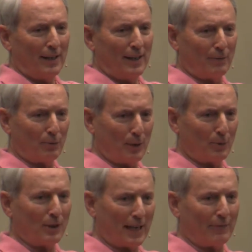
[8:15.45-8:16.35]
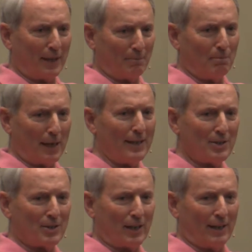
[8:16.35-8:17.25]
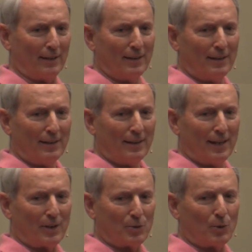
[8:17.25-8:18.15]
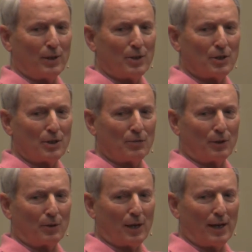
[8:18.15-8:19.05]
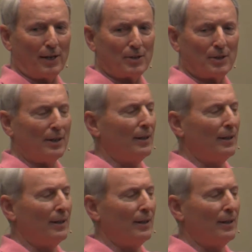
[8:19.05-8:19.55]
If we will have that mindset as witnesses for Christ,